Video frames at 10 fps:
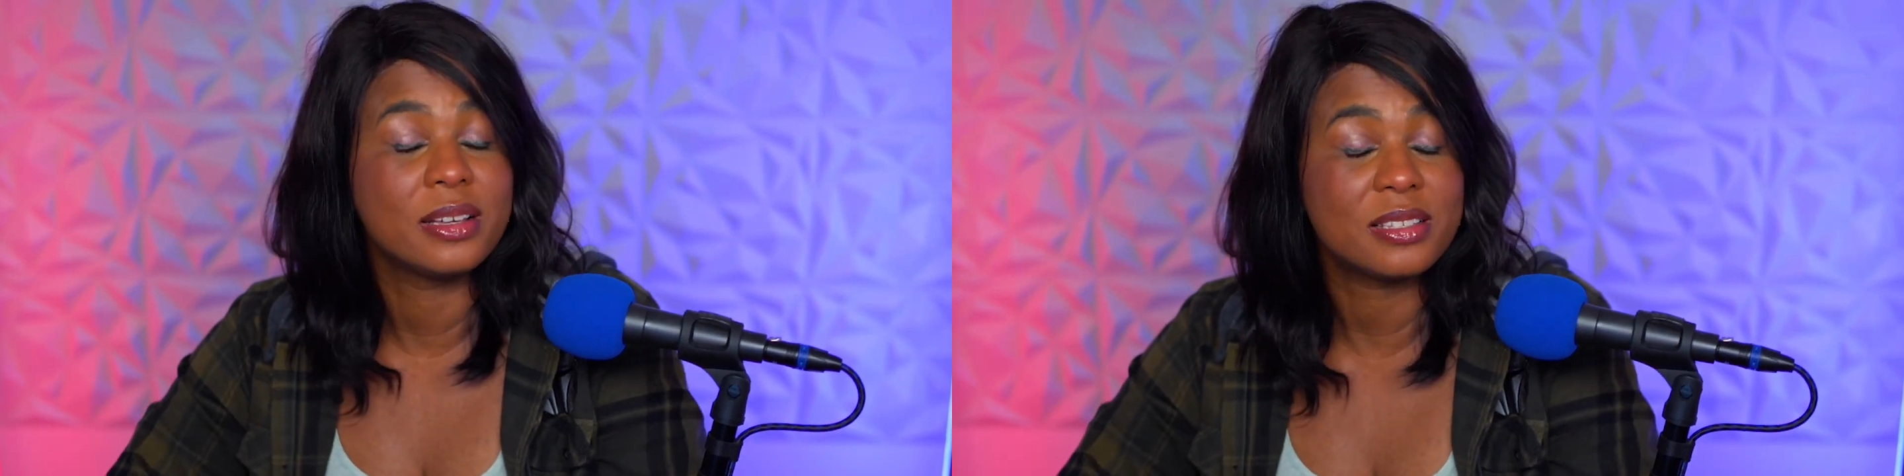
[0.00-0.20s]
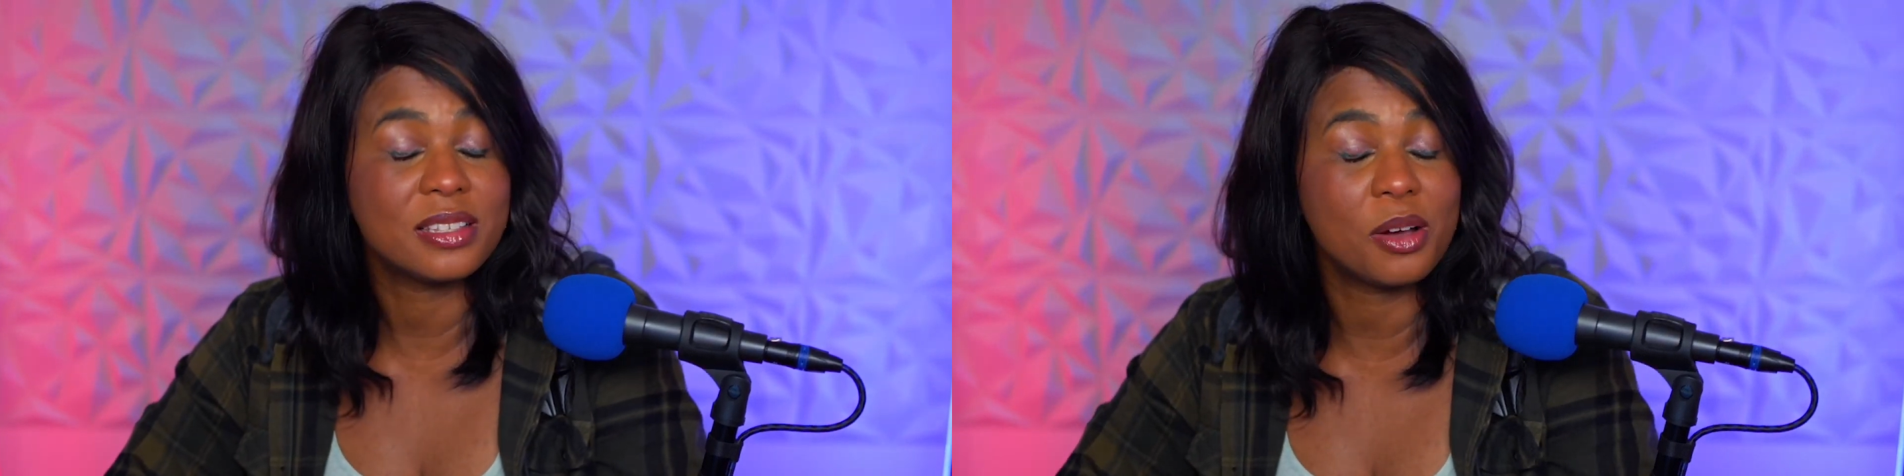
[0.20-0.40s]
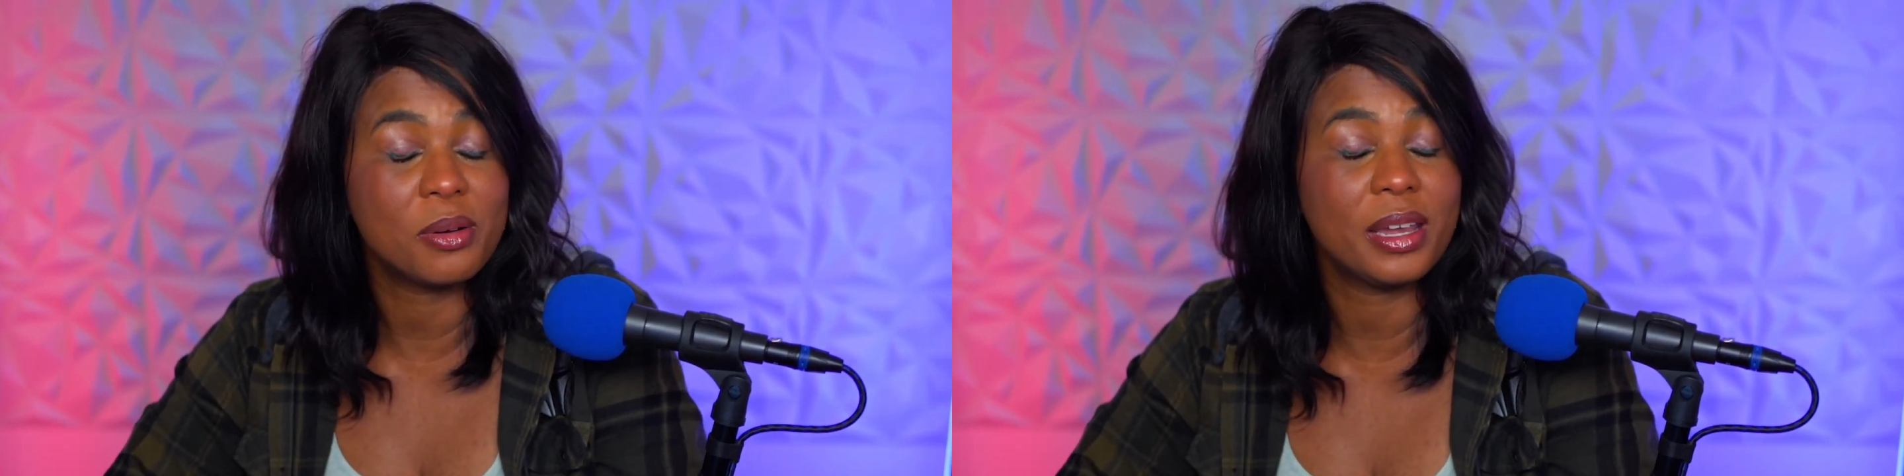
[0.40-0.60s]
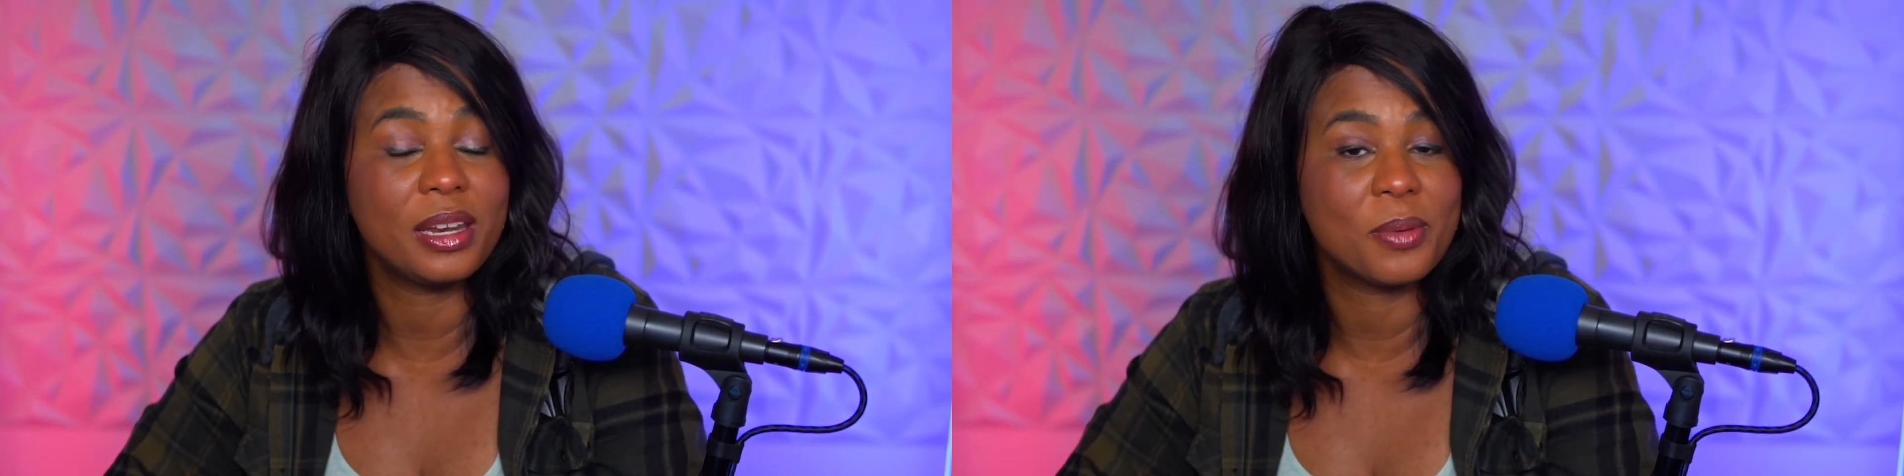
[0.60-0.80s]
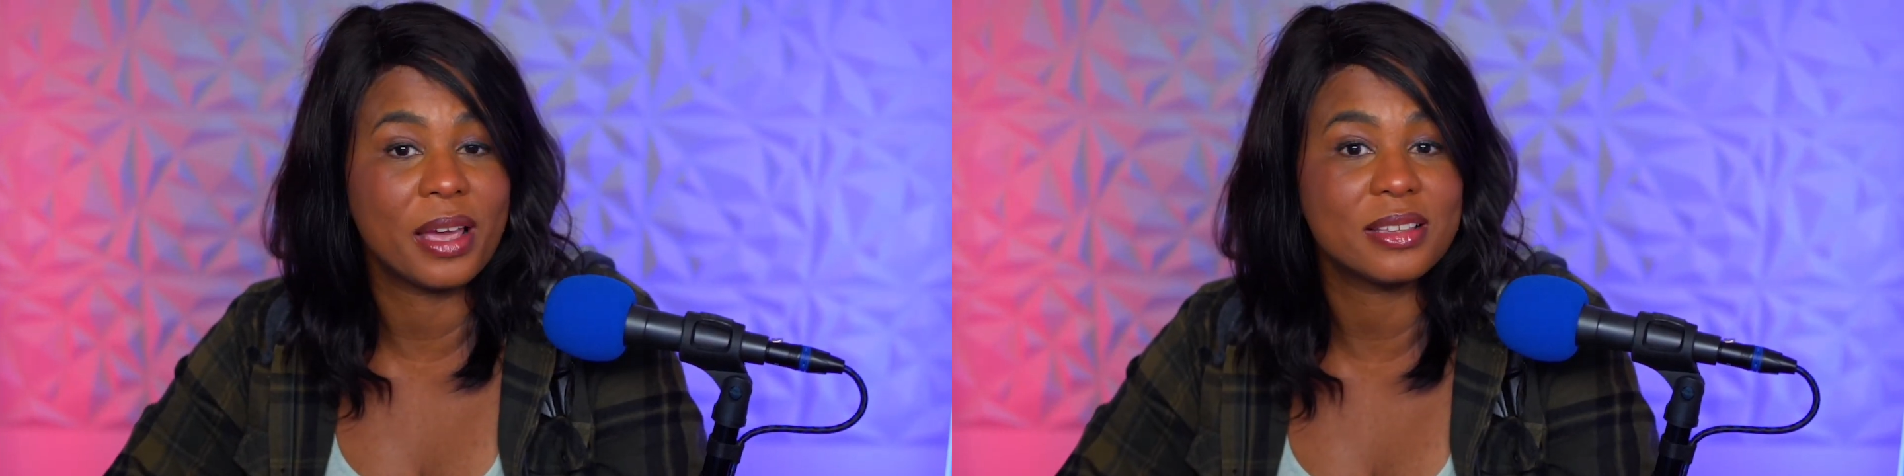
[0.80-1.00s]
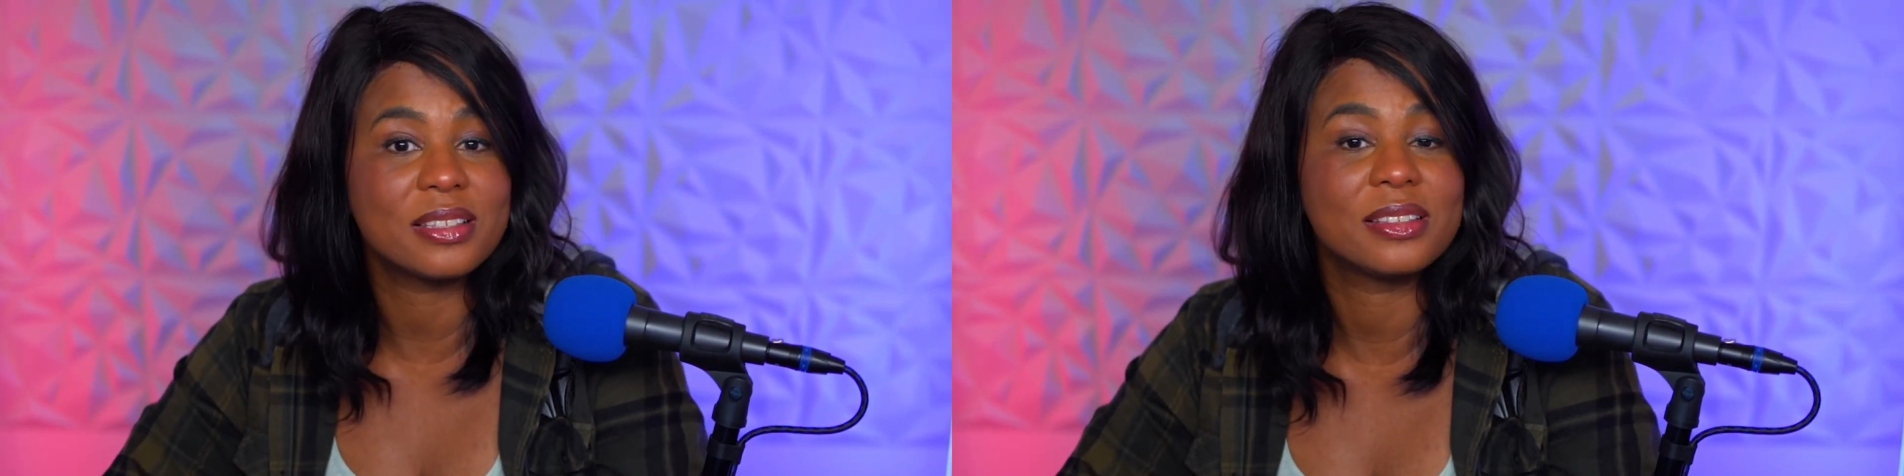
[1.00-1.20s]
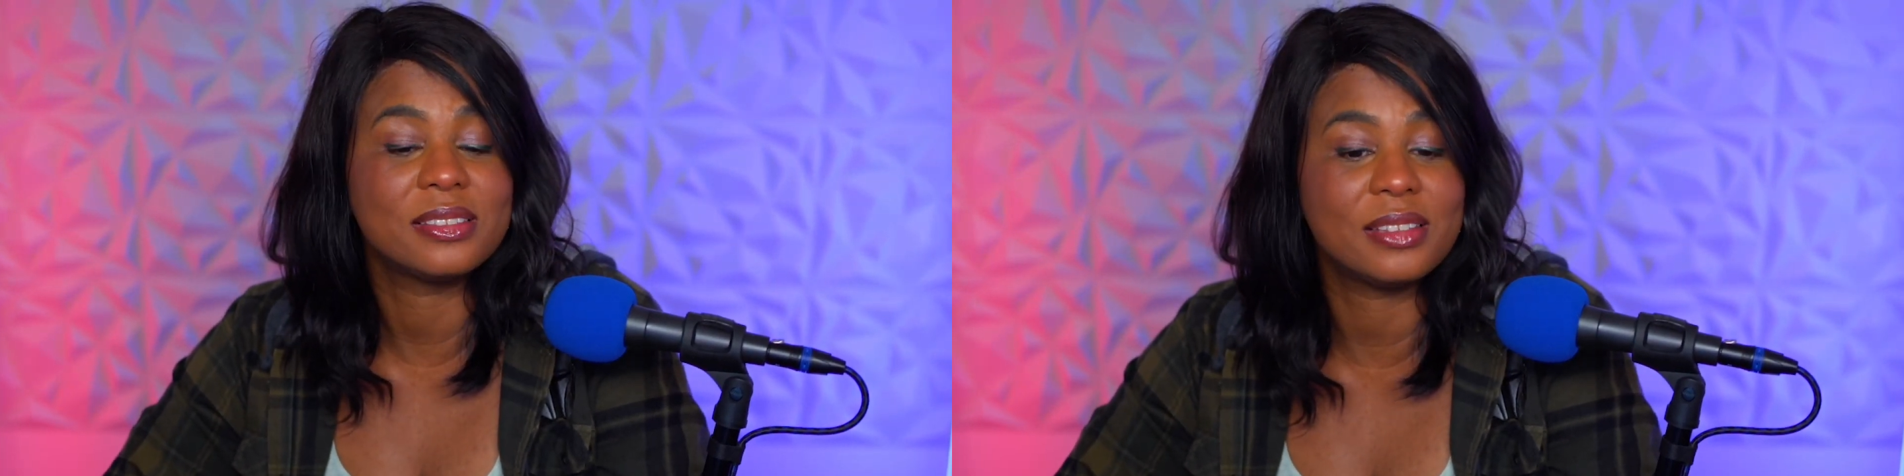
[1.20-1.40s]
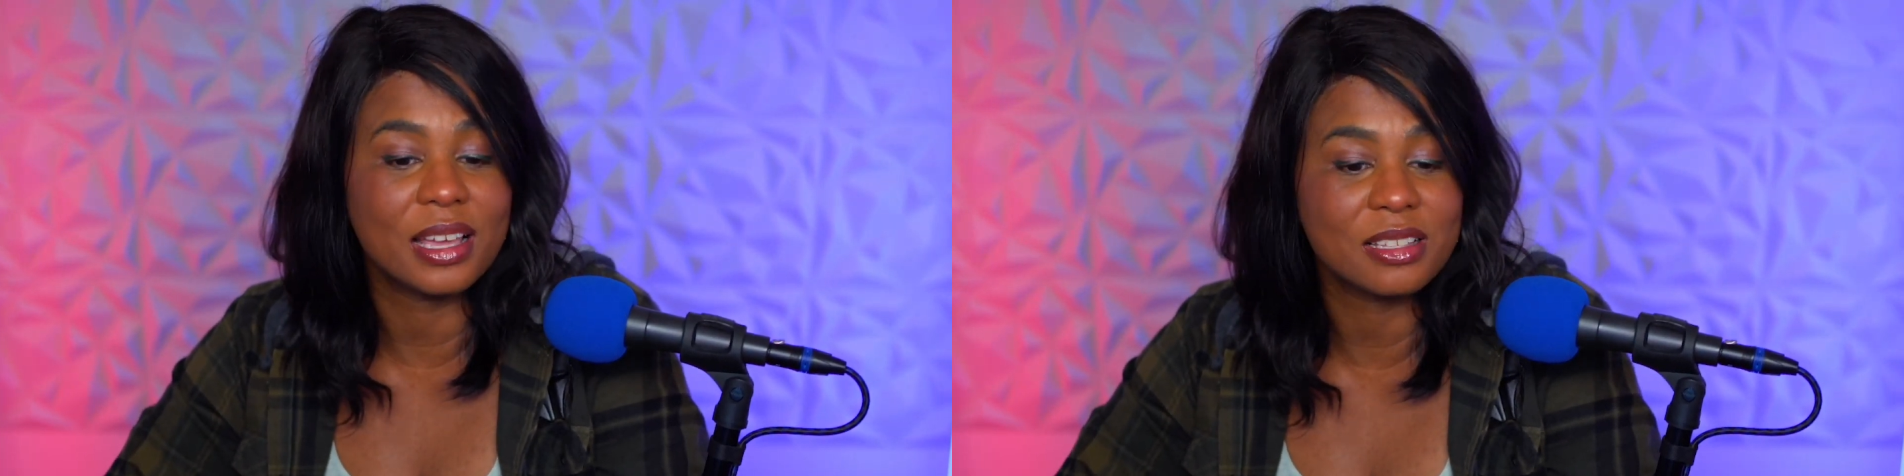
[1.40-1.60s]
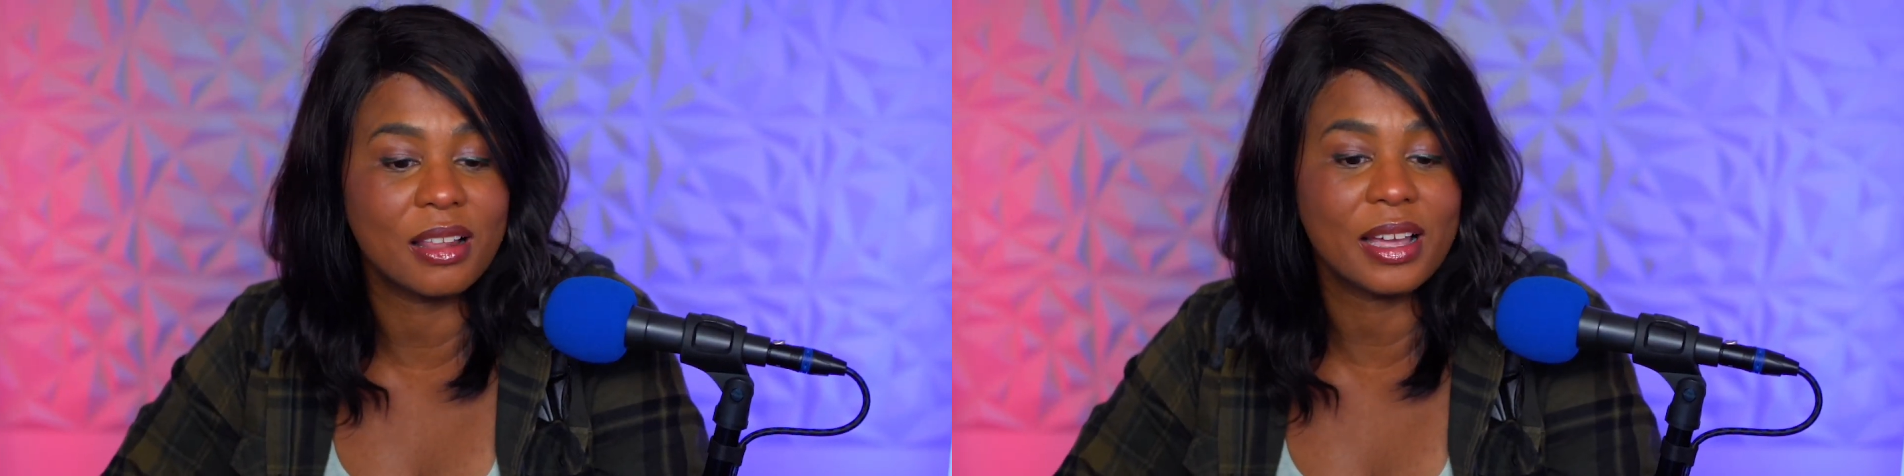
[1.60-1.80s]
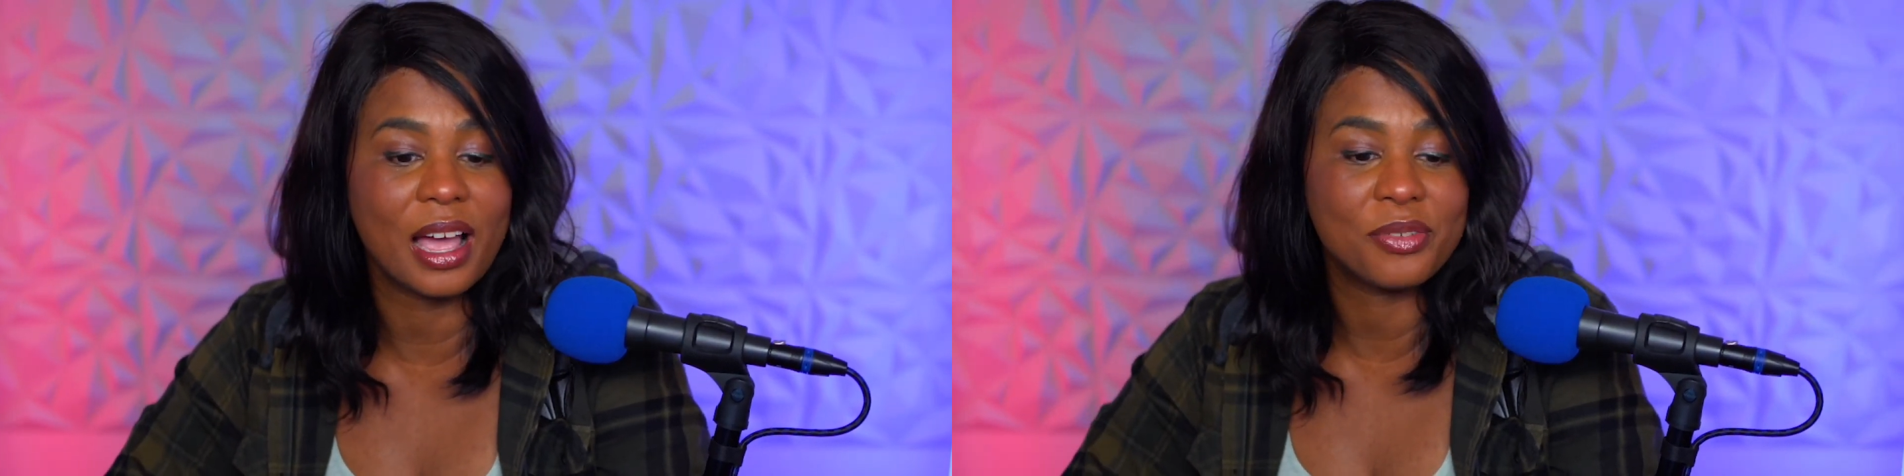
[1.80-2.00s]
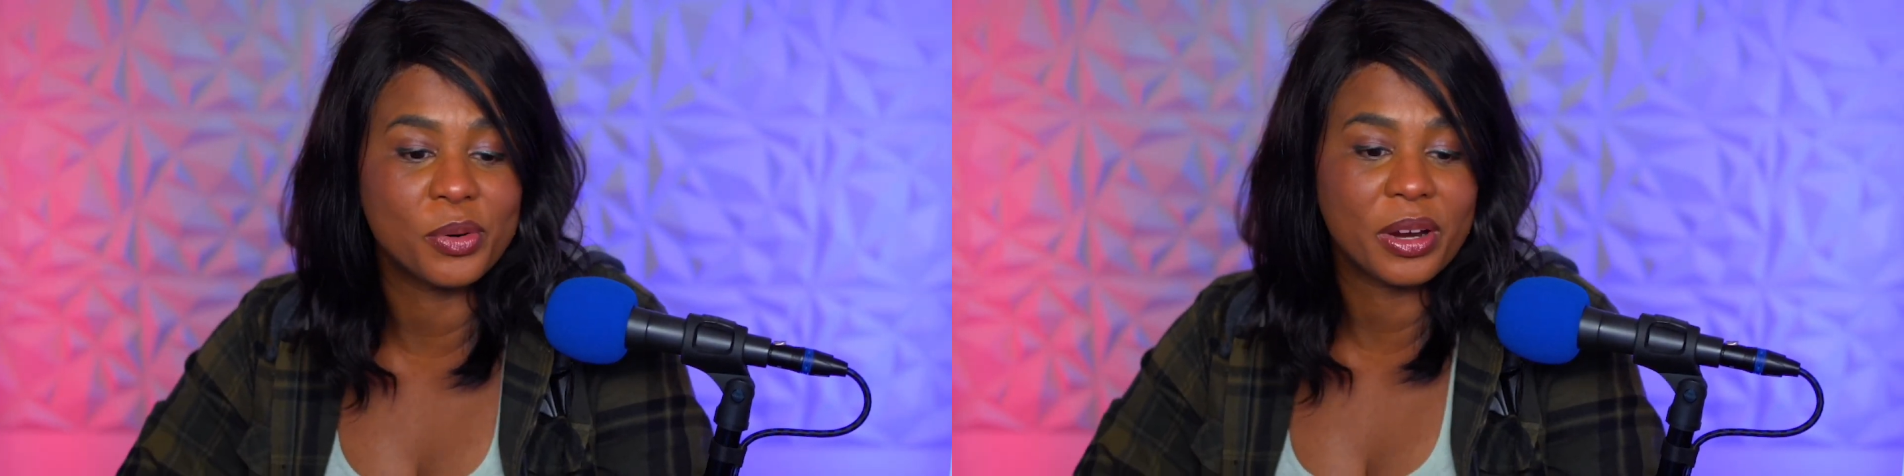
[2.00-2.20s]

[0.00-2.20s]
So, anyways, that's all I got for